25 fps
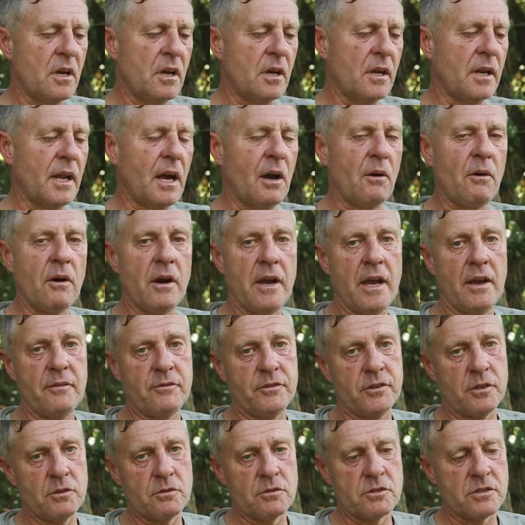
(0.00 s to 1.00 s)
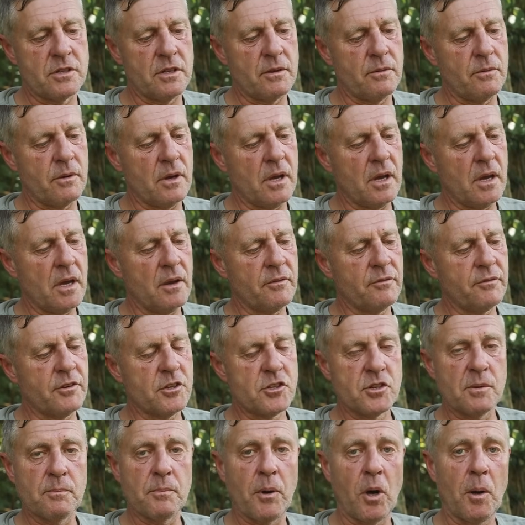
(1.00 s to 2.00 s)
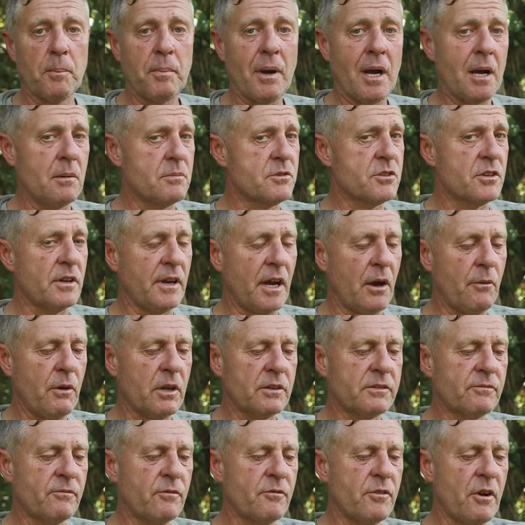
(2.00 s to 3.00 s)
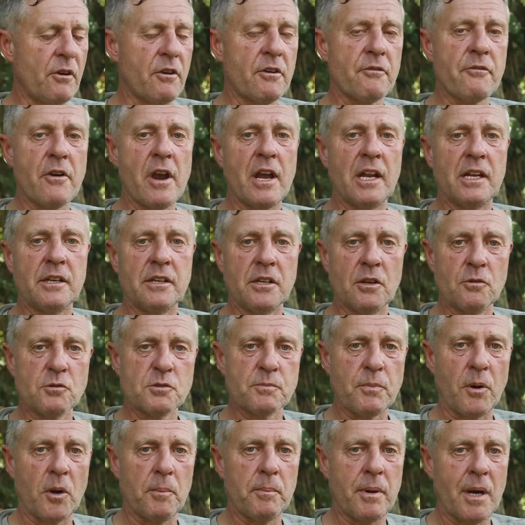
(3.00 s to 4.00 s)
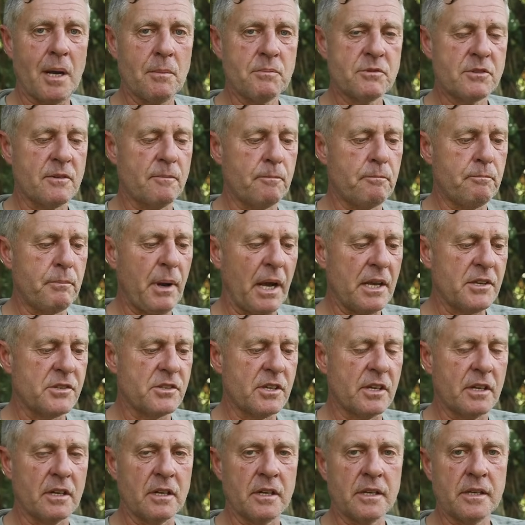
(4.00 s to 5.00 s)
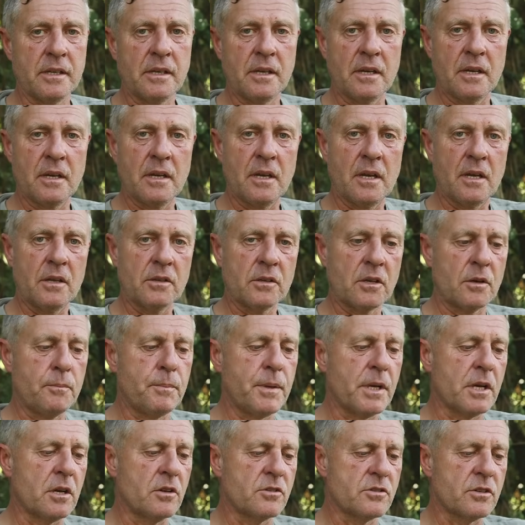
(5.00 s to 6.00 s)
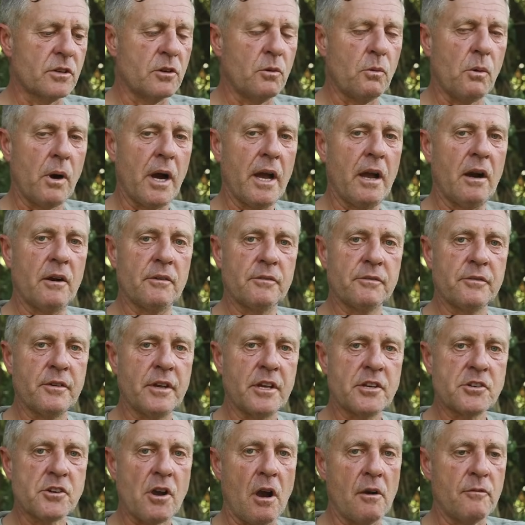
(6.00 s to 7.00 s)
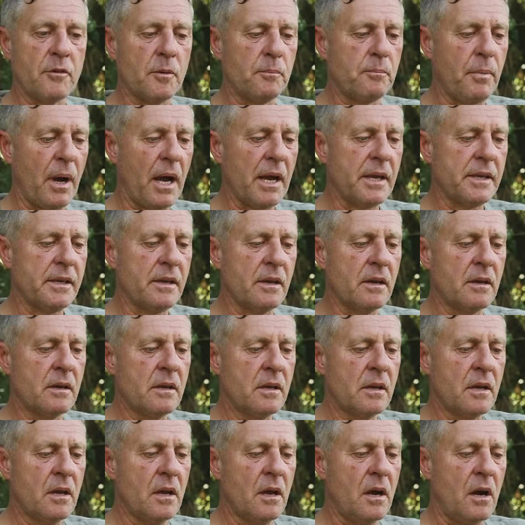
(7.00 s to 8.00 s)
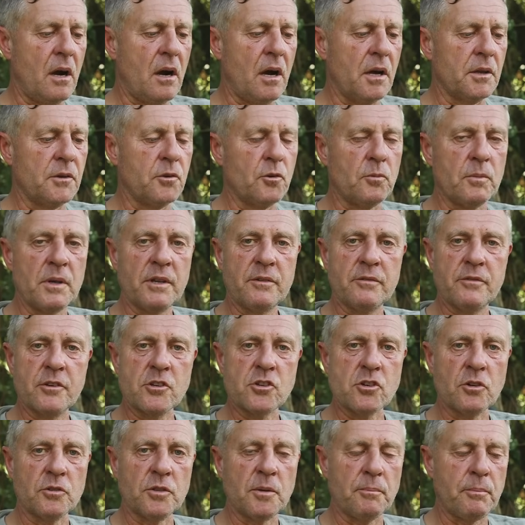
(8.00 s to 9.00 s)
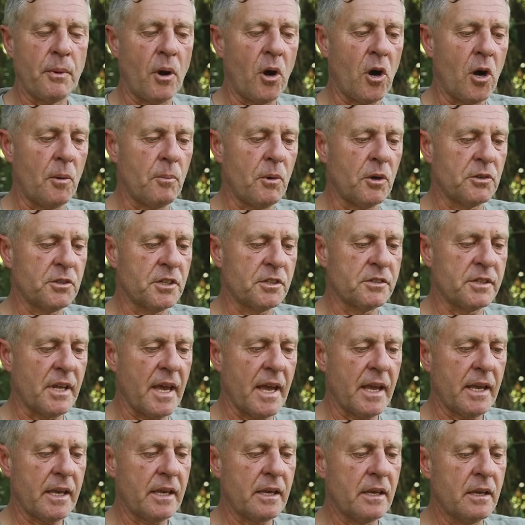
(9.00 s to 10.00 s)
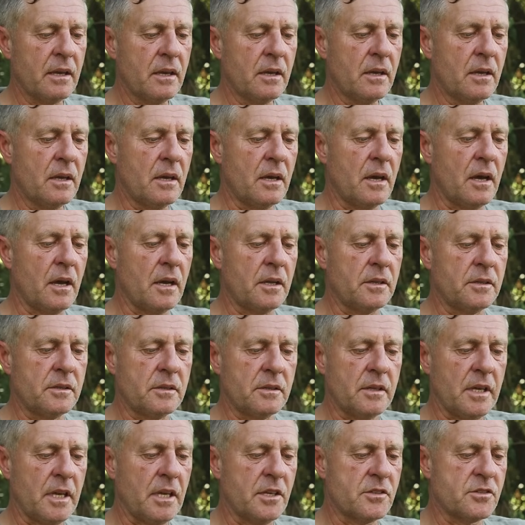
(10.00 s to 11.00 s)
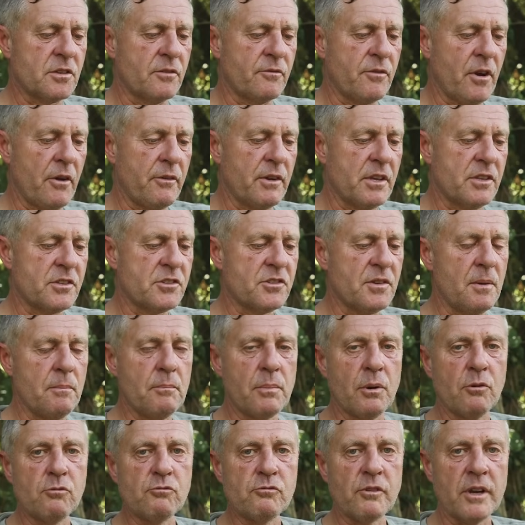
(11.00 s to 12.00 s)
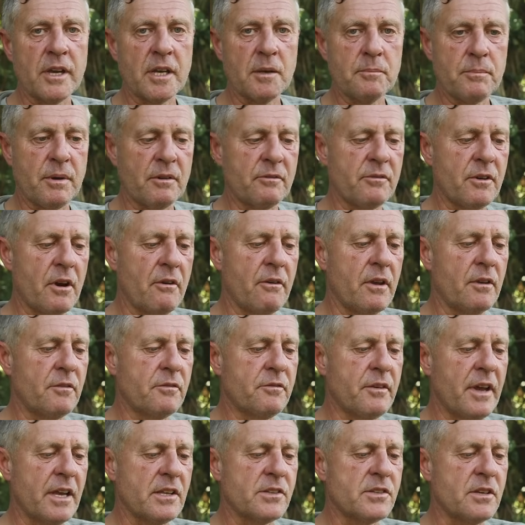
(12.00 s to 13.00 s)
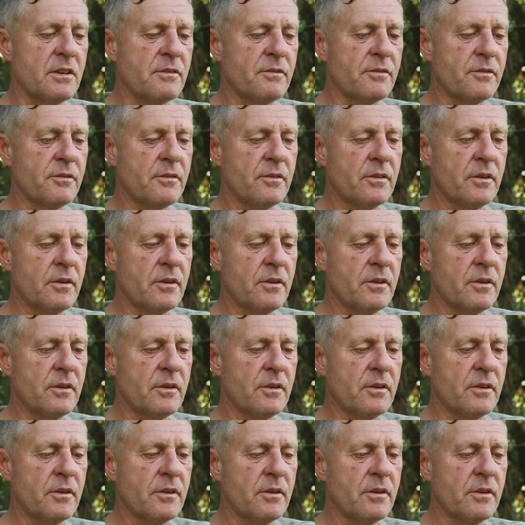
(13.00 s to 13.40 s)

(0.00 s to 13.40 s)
although I have used it fishing pop-ups, although I very rarely use pop-ups. I basically, because of the way I fish over bait, I normally fish on the bottom, on the deck. And it's a very simple rig, but very effective